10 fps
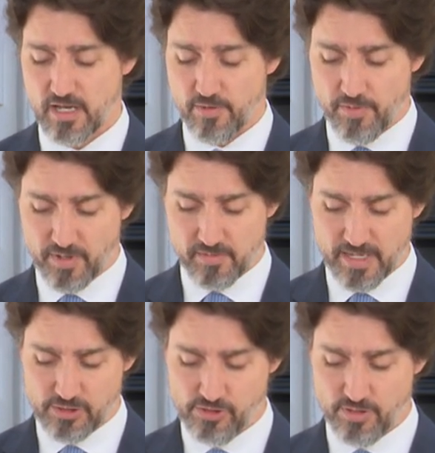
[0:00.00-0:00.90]
We want to
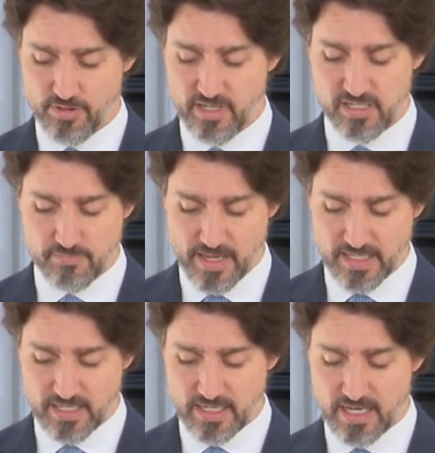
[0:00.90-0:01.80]
make sure that as
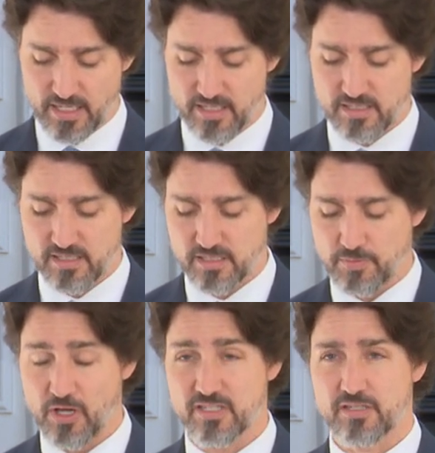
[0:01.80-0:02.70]
many Canadians as
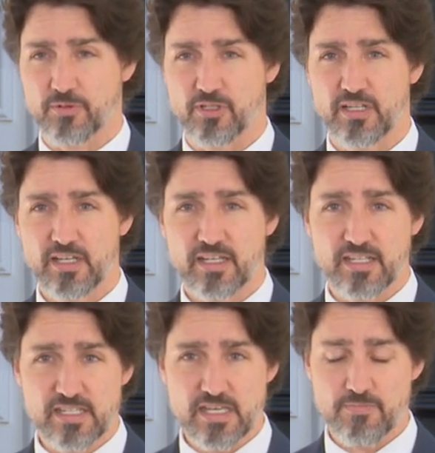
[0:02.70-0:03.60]
possible
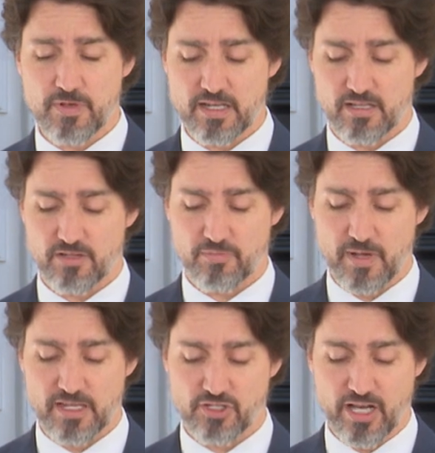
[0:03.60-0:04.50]
can keep getting their
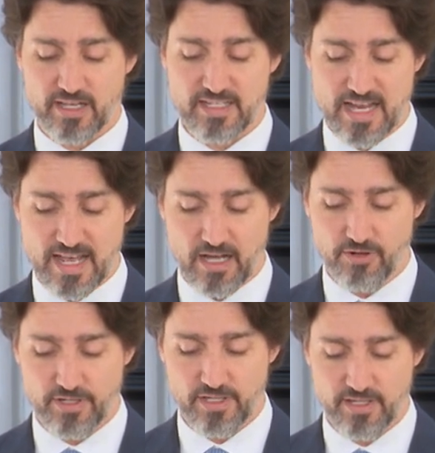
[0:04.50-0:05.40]
paycheck now
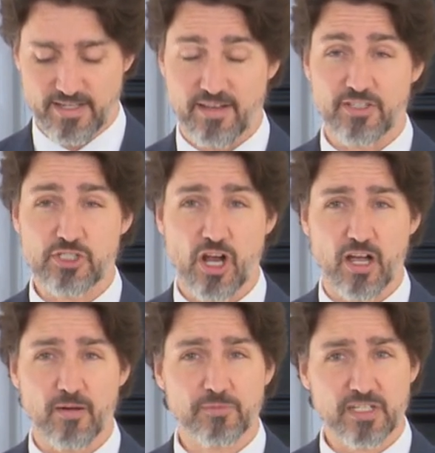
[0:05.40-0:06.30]
and have a
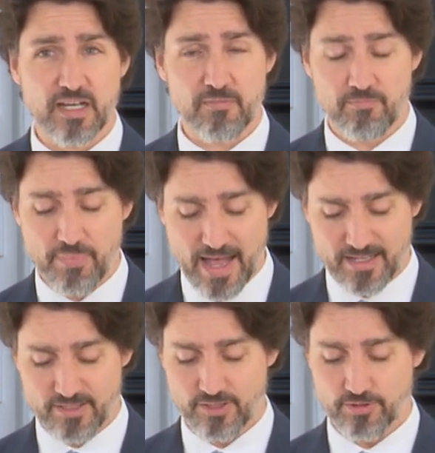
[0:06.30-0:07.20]
job to come
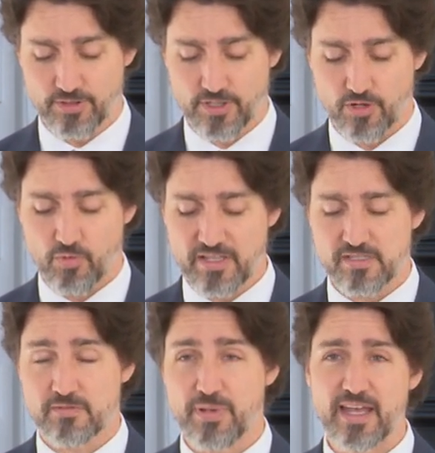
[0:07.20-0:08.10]
back to once
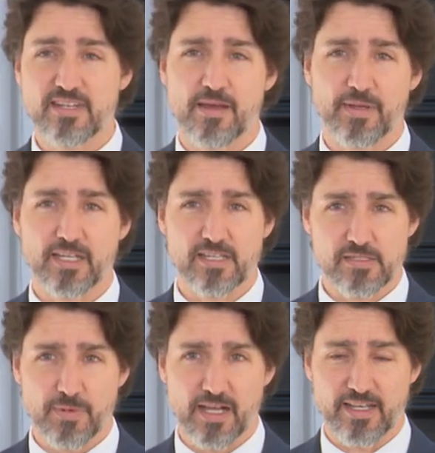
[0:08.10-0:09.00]
the pandemic
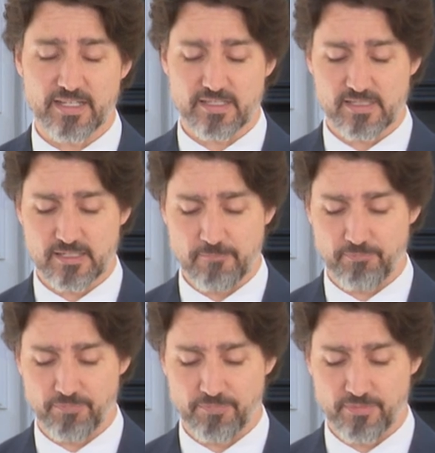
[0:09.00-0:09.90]
is behind us.
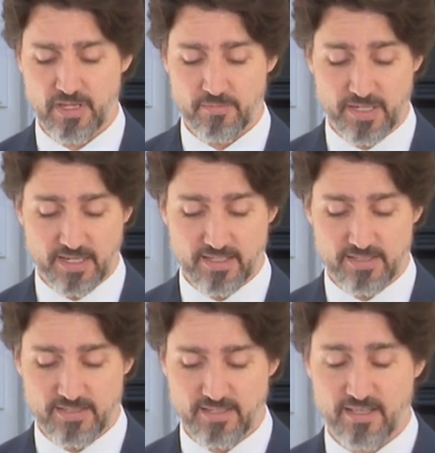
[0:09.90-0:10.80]

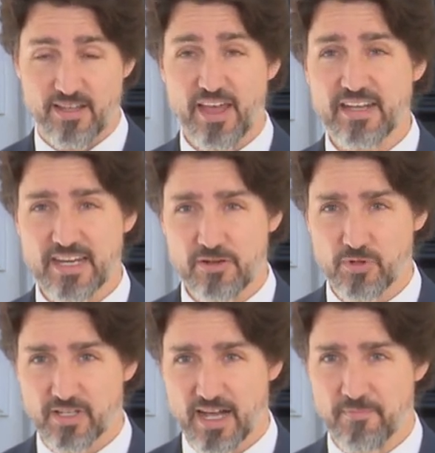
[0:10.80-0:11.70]
Because that day
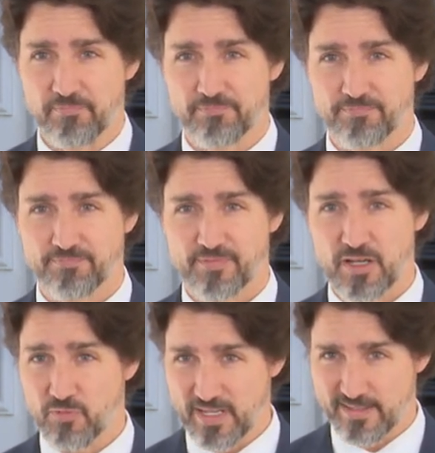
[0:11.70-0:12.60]
will come,
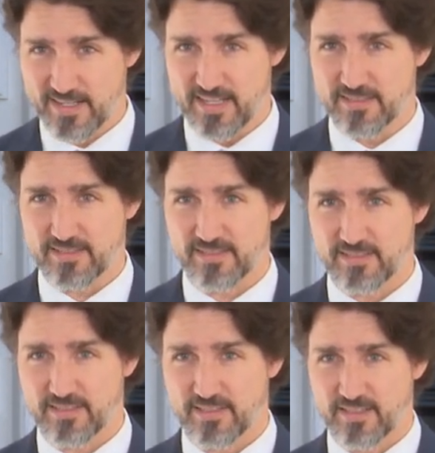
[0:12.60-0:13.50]
and when it does,
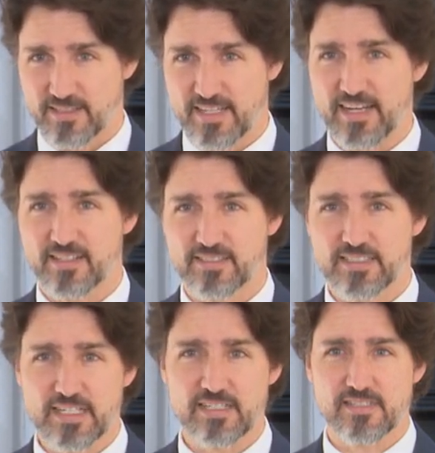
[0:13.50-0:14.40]
Canada
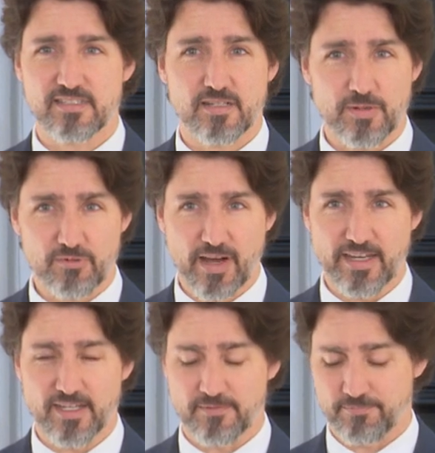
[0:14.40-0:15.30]
needs to be
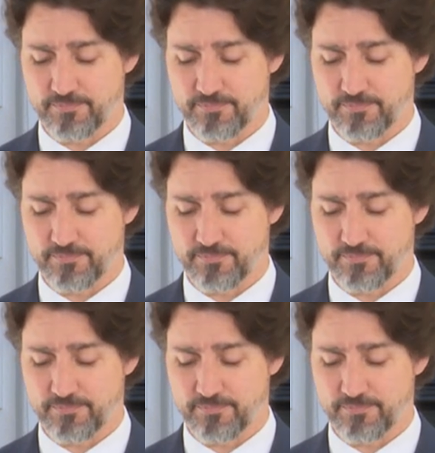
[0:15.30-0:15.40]
ready.